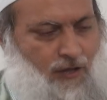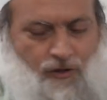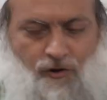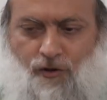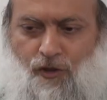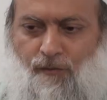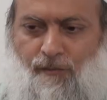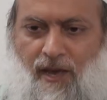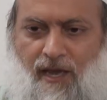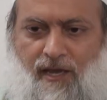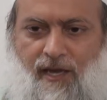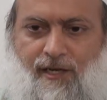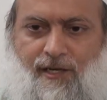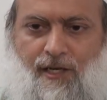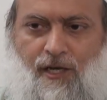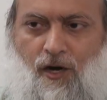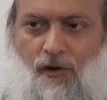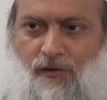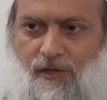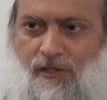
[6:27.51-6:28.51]
You know, you make a
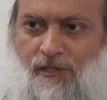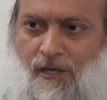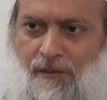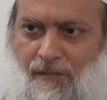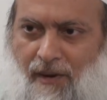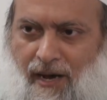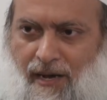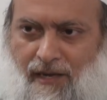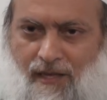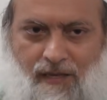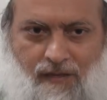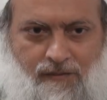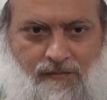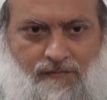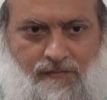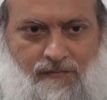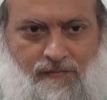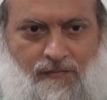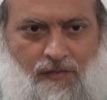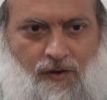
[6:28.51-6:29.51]
deal with somebody,
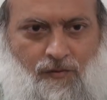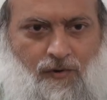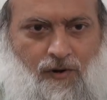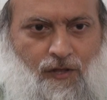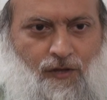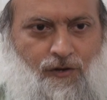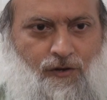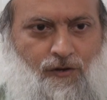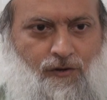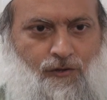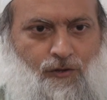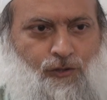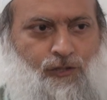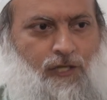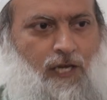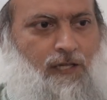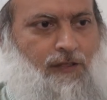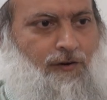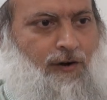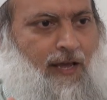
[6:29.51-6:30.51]
and what do? You
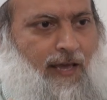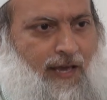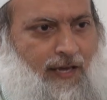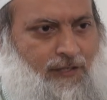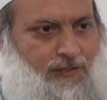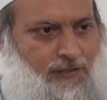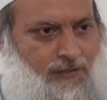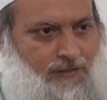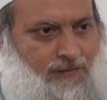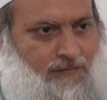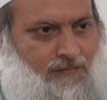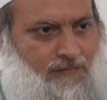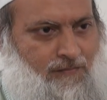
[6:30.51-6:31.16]
shake their hands.